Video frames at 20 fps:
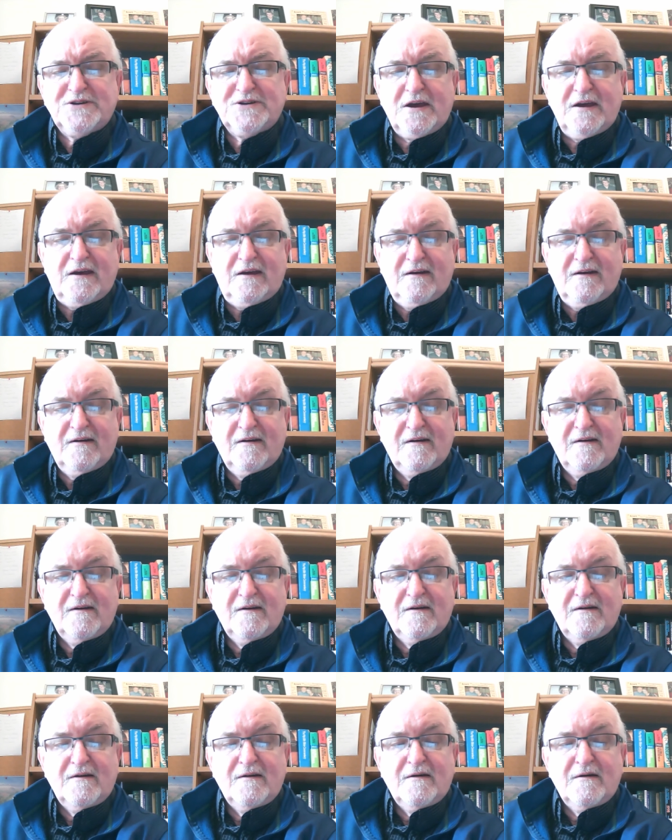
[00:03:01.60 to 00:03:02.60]
he?
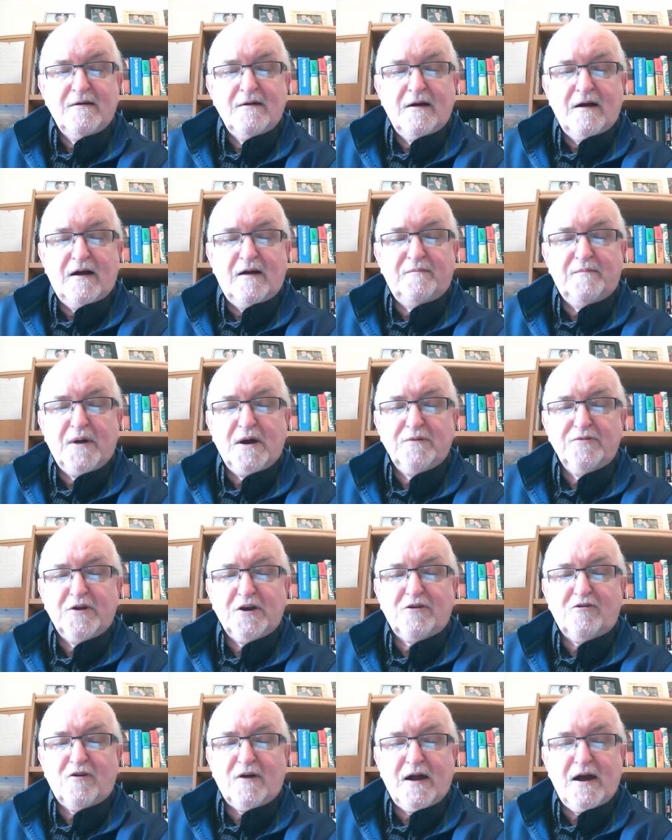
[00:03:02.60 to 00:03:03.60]
Among the
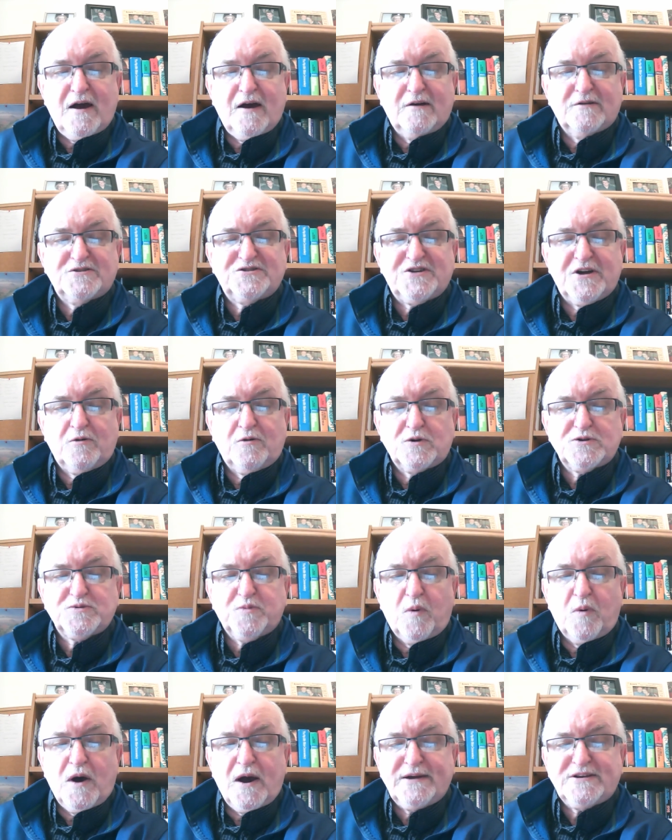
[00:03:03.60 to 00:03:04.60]
crowds, there was
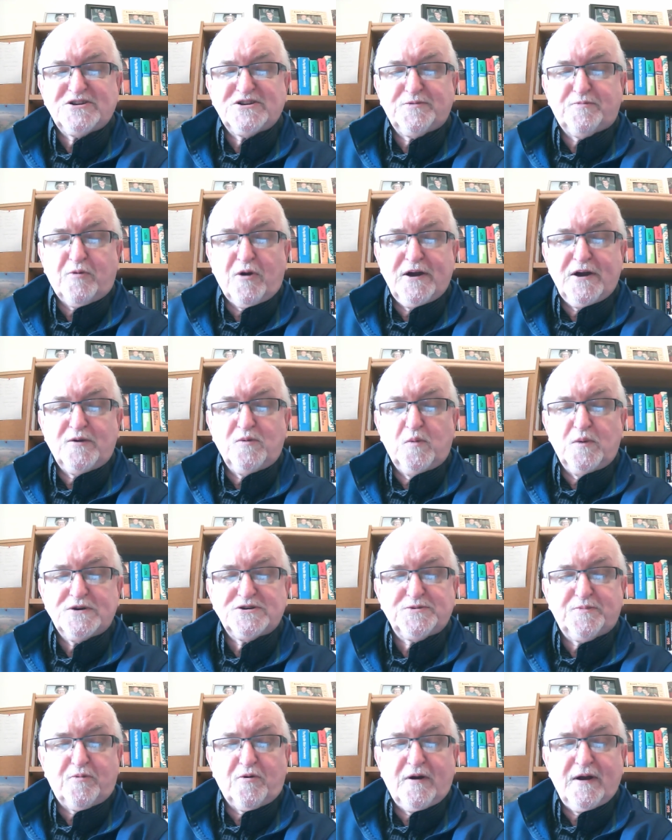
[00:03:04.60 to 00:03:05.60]
widespread
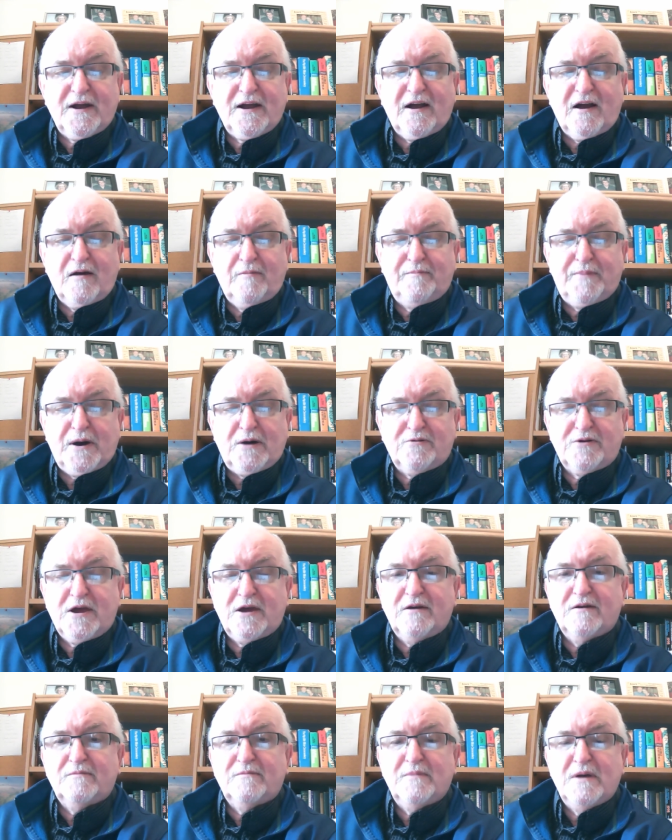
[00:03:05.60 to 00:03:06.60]
whispering about
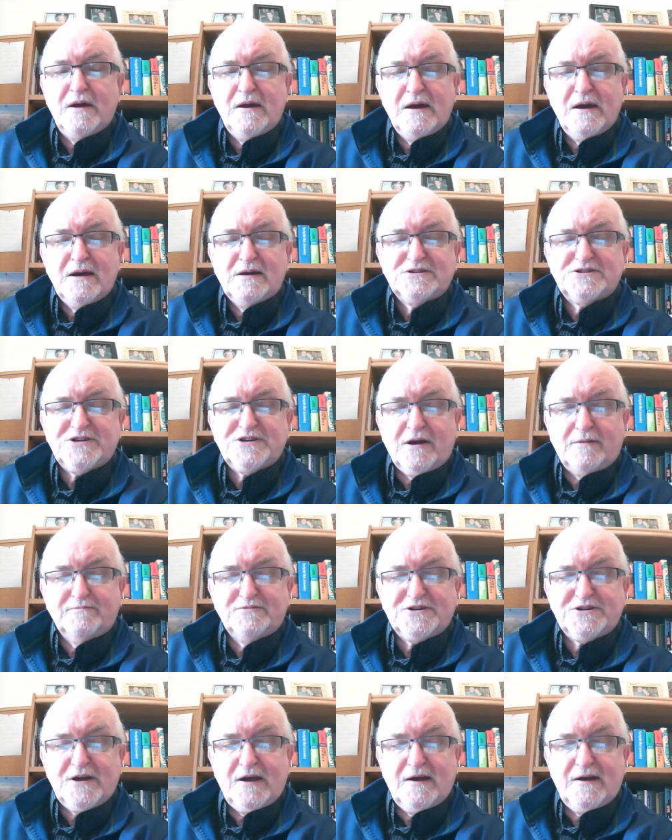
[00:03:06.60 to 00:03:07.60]
him. Some
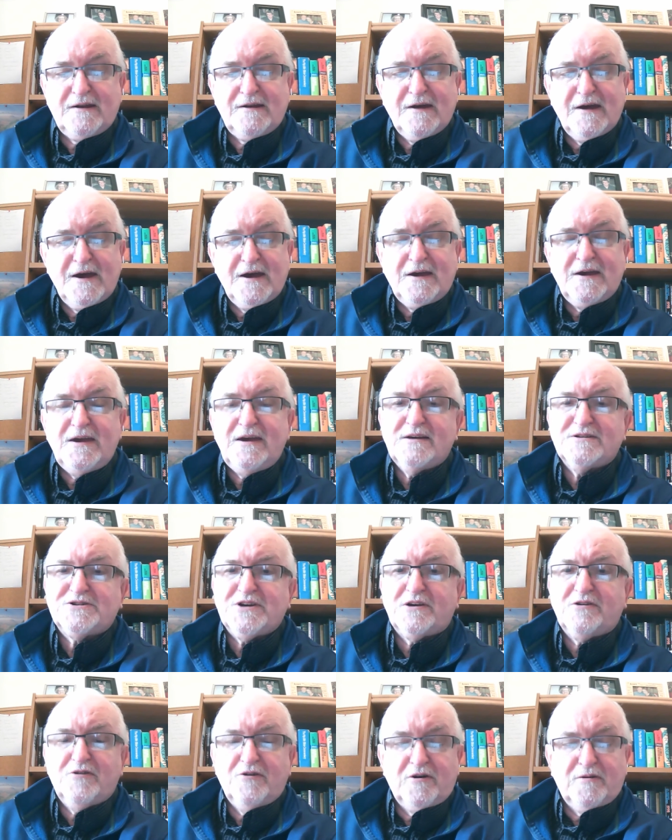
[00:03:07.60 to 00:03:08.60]
said, He is
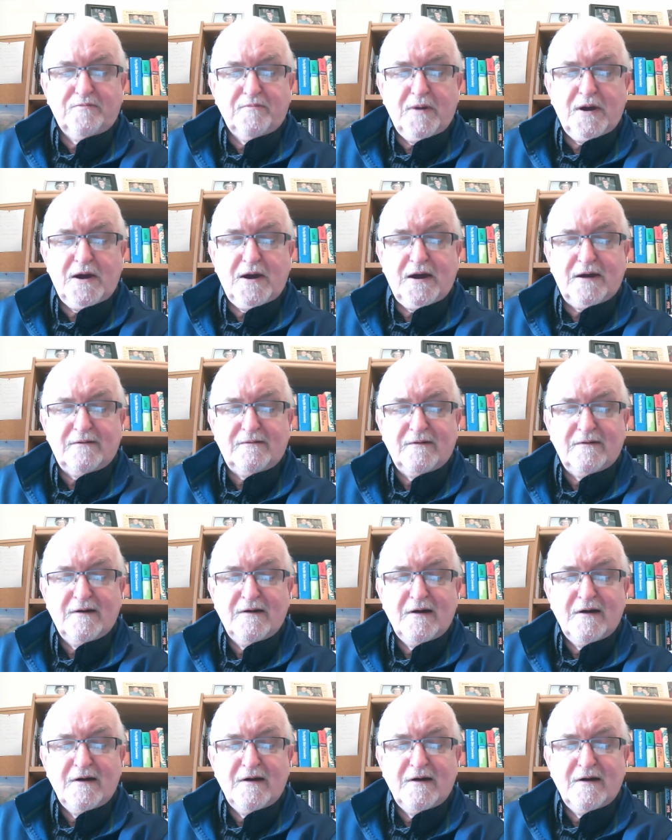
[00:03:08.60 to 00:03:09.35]
a good man.